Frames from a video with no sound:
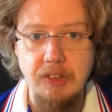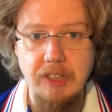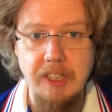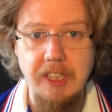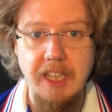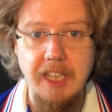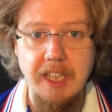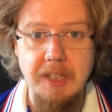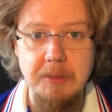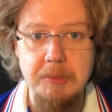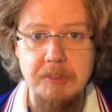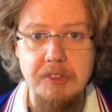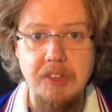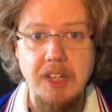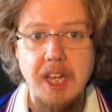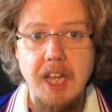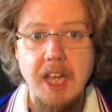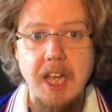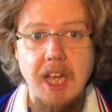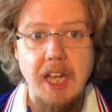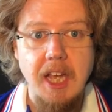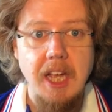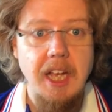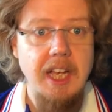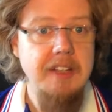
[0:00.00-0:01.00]
the games.
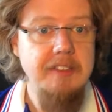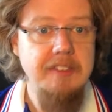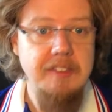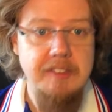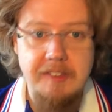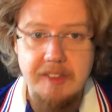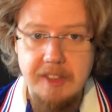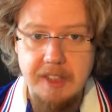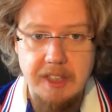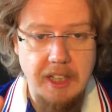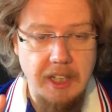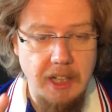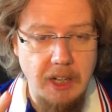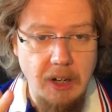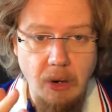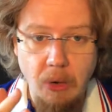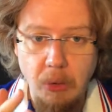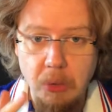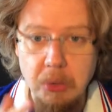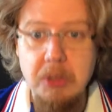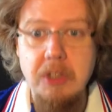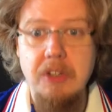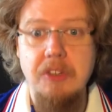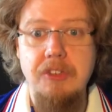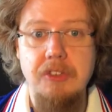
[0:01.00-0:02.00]
As I said, I
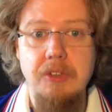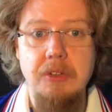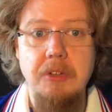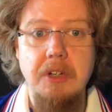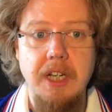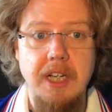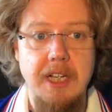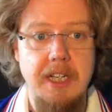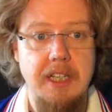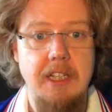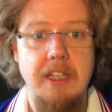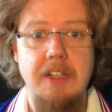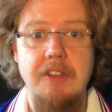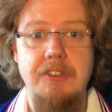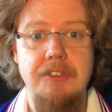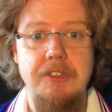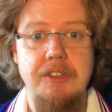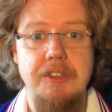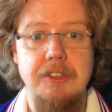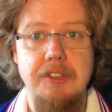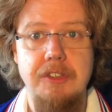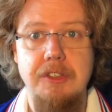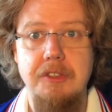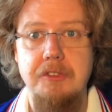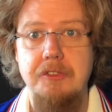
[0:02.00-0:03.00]
only saw highlights
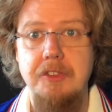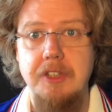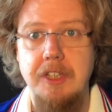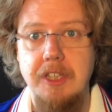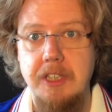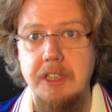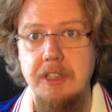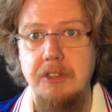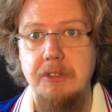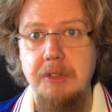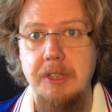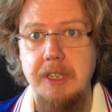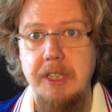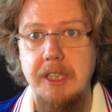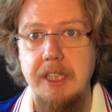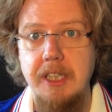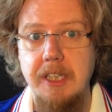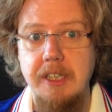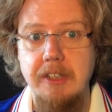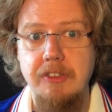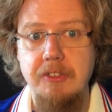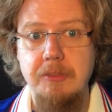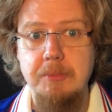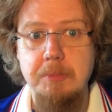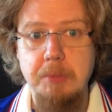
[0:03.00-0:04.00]
of Hungary
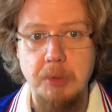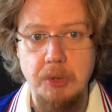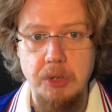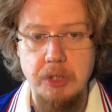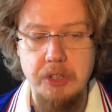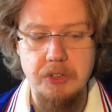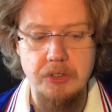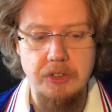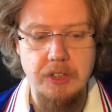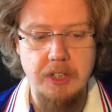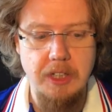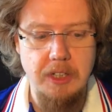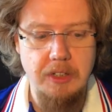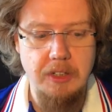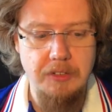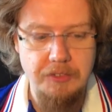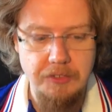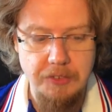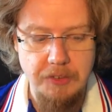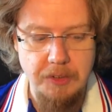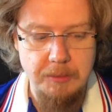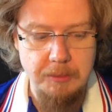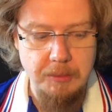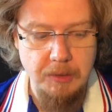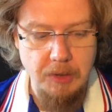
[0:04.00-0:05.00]
against Portugal.
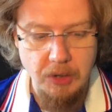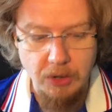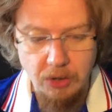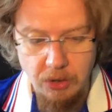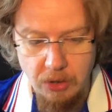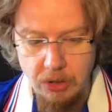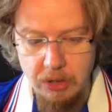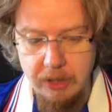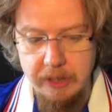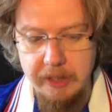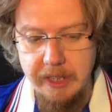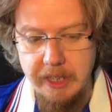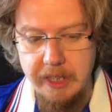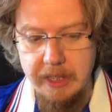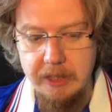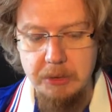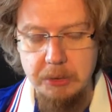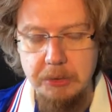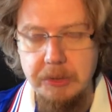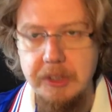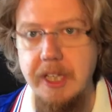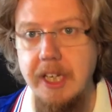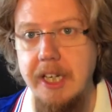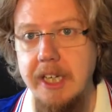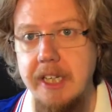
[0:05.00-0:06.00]
From all that I
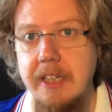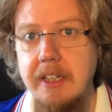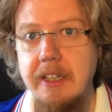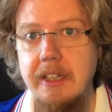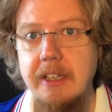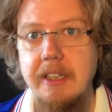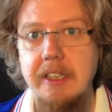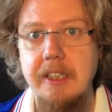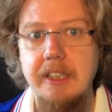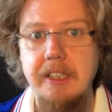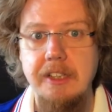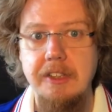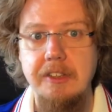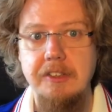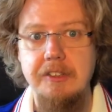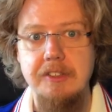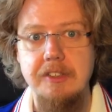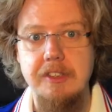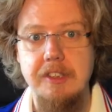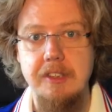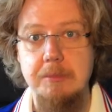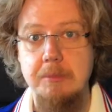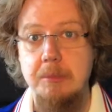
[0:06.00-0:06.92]
could get out uh, is that